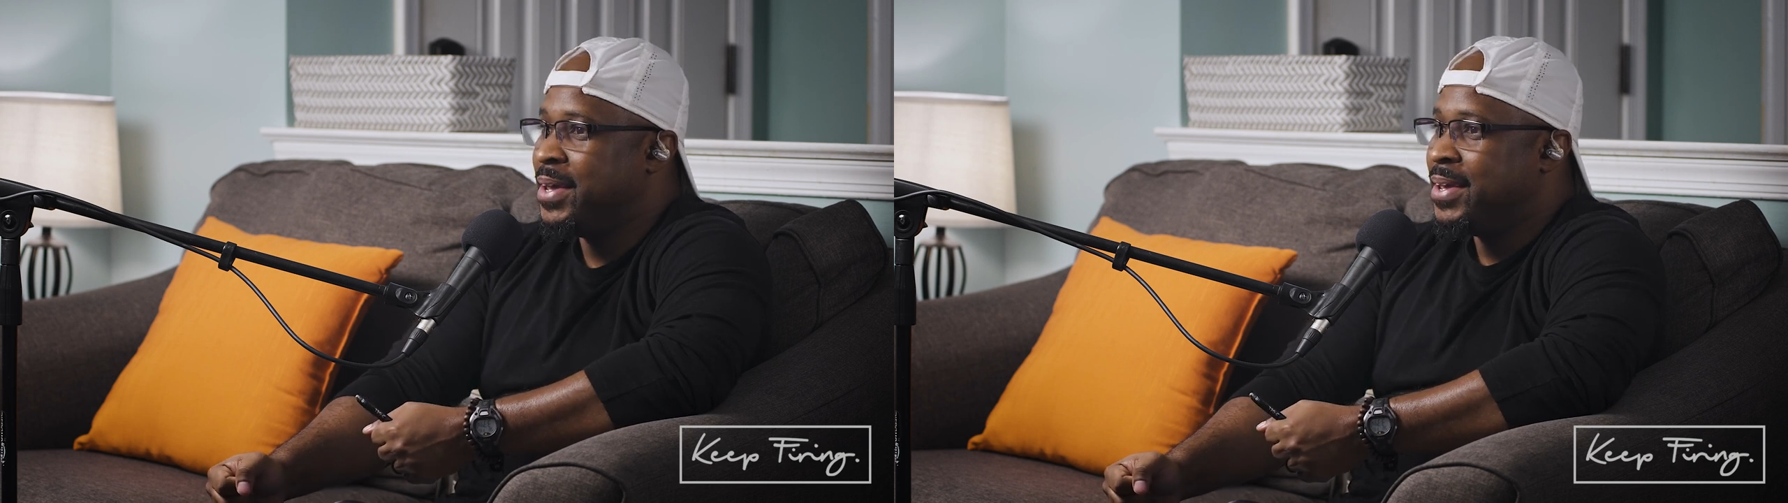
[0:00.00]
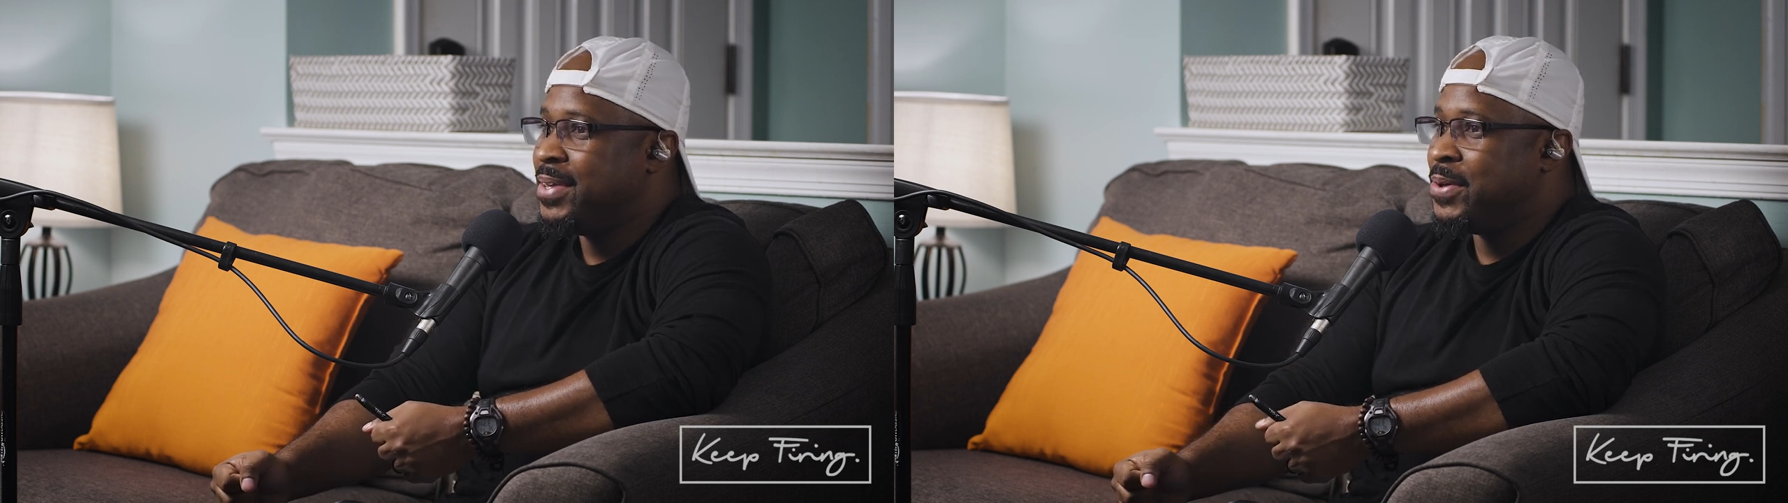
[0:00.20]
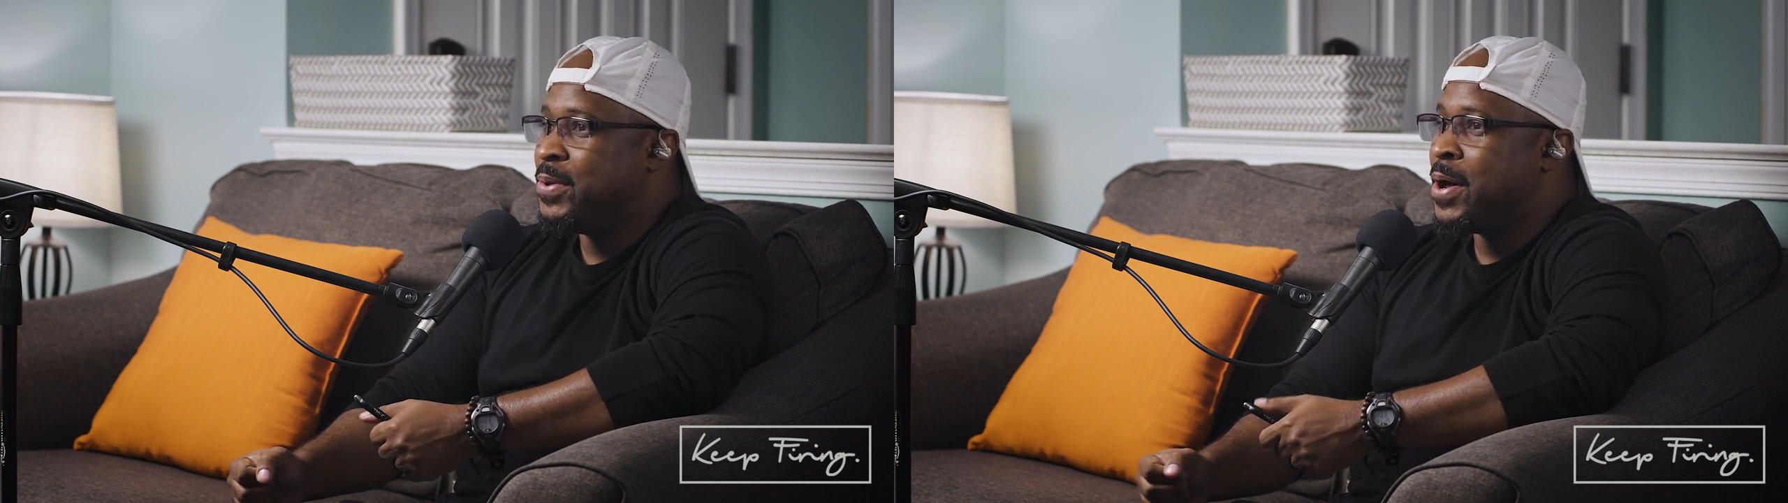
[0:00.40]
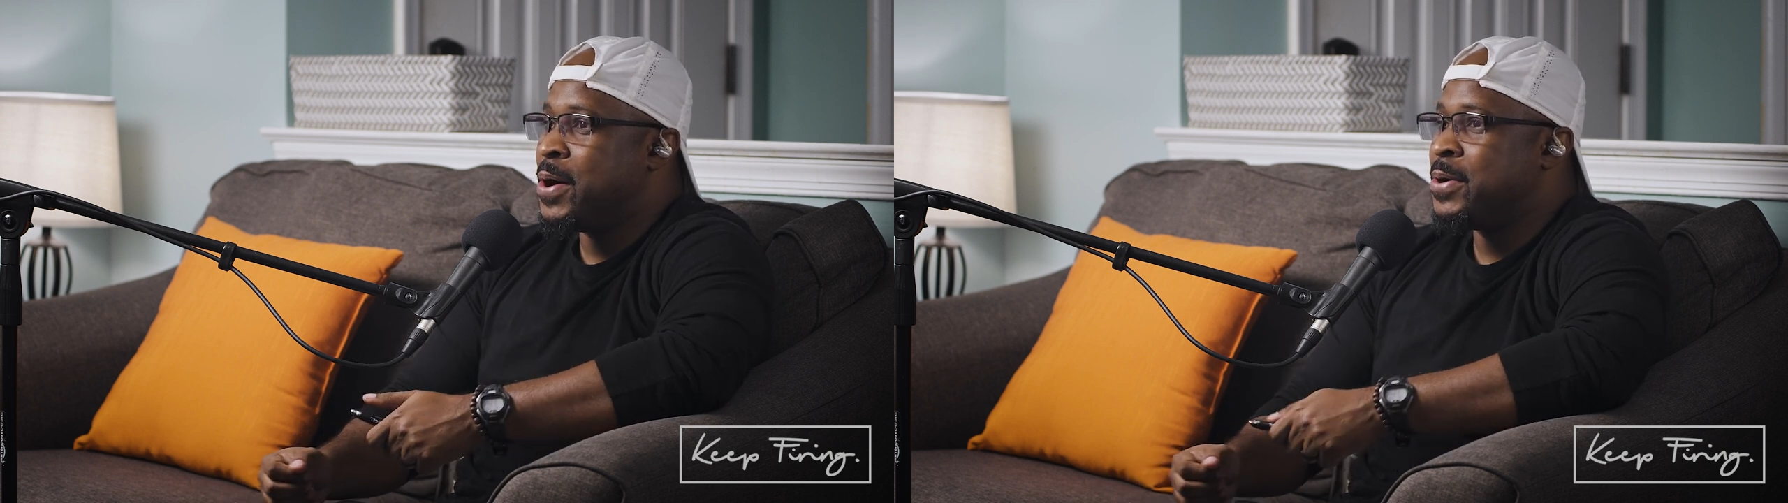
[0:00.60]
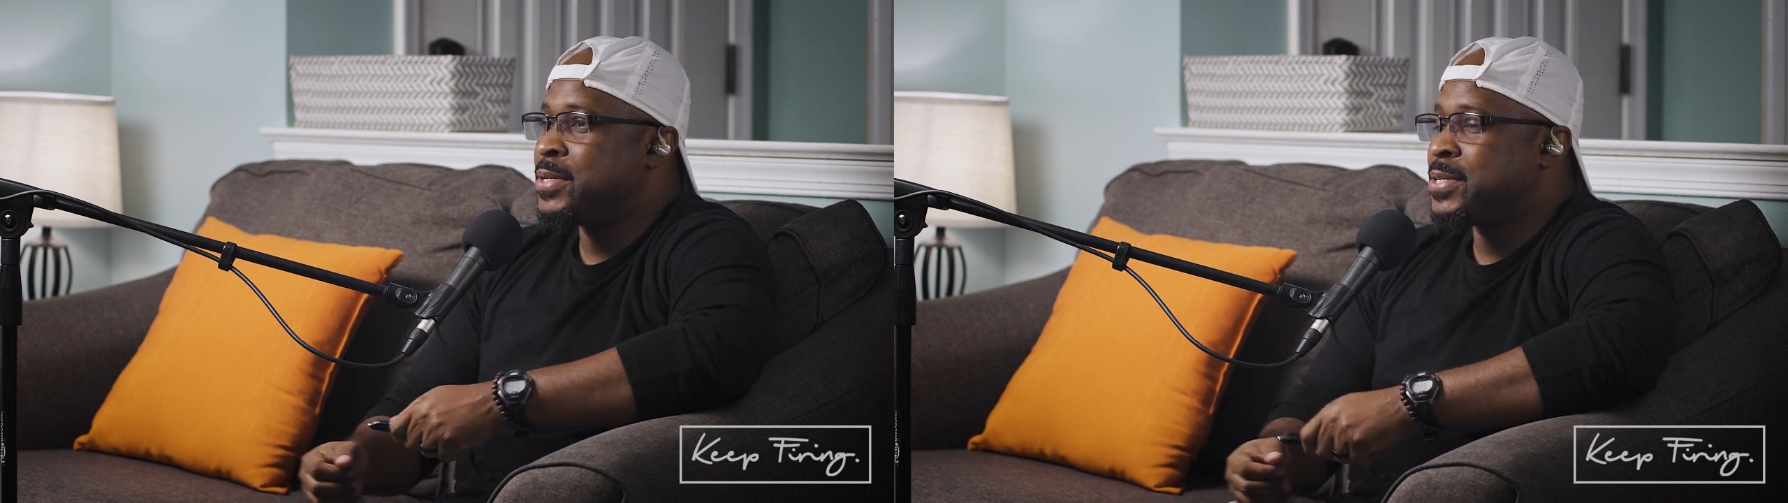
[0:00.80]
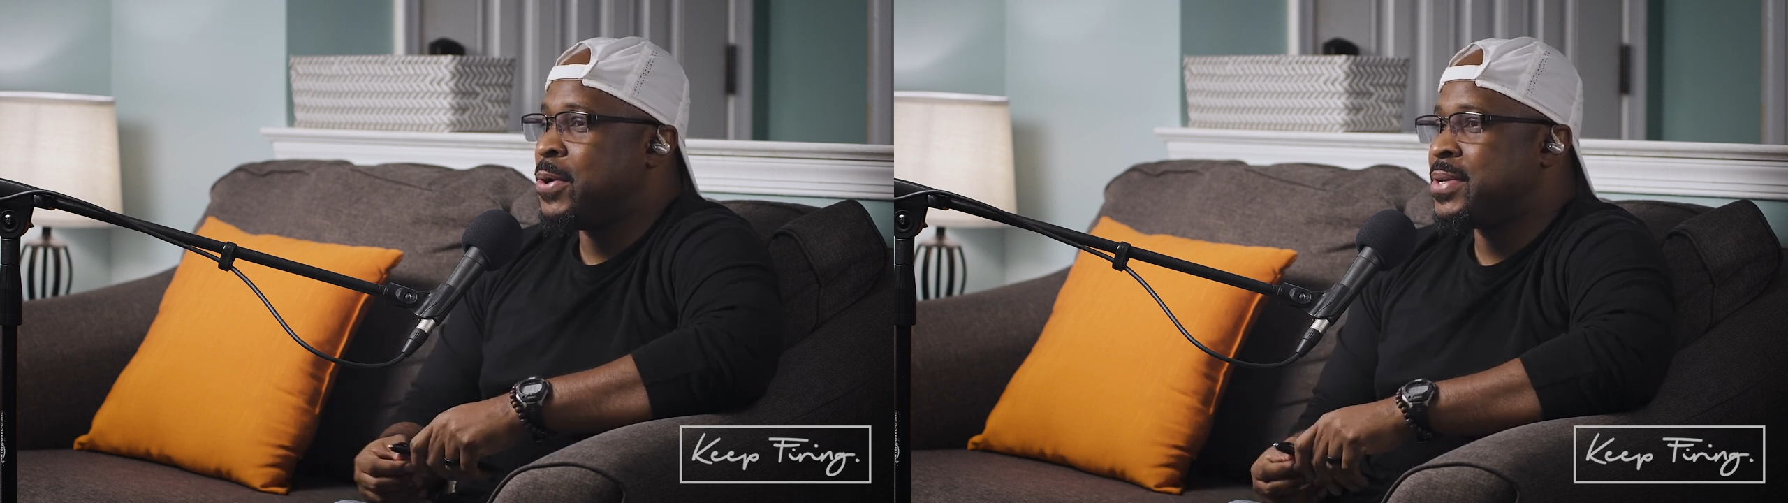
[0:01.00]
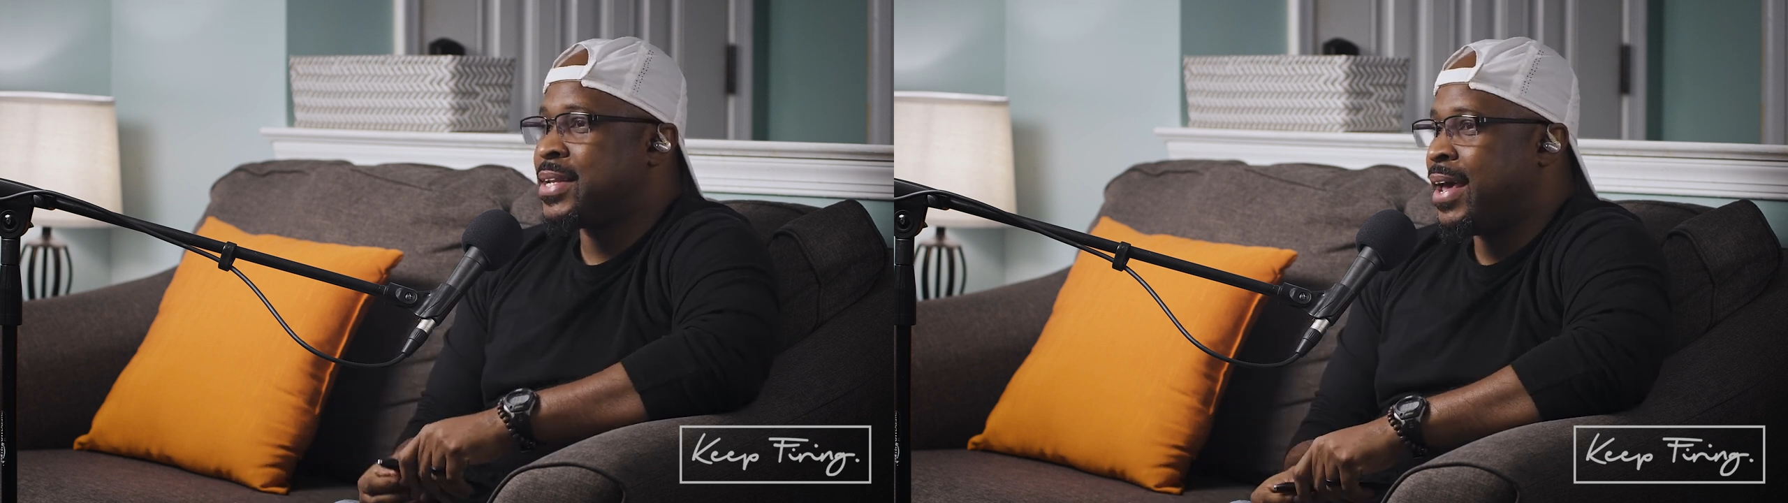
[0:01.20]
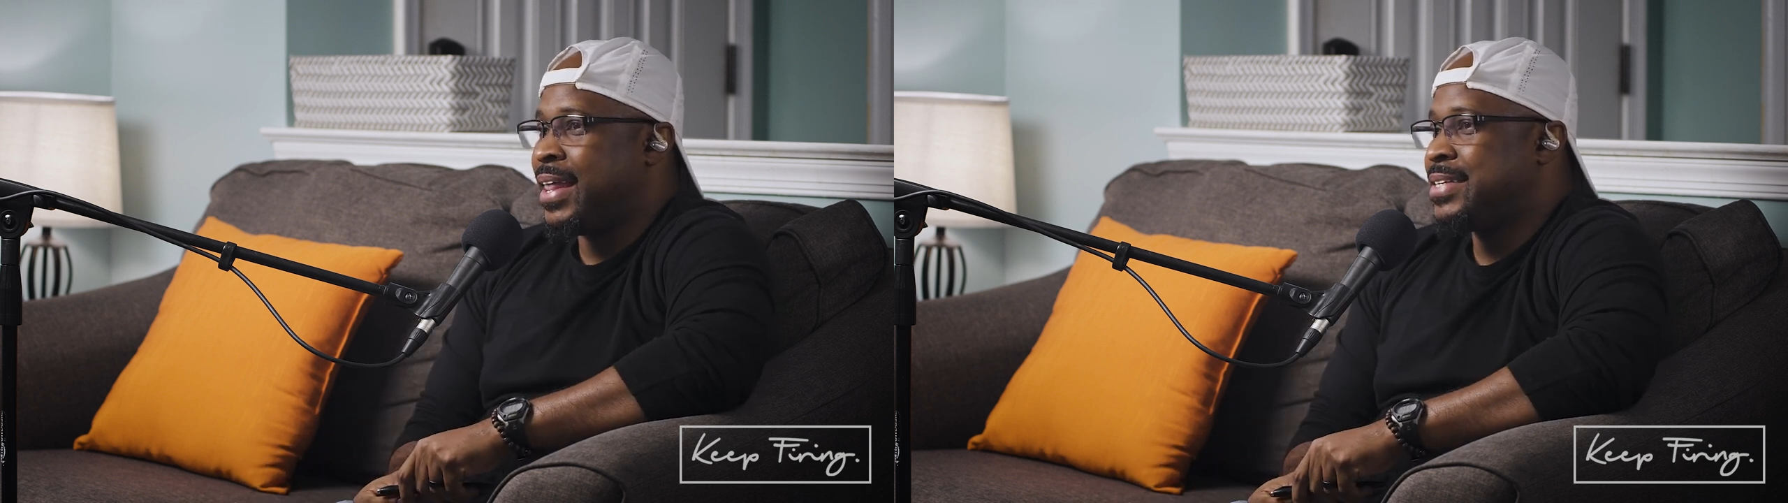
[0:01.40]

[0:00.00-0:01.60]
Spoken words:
you know? So it's like,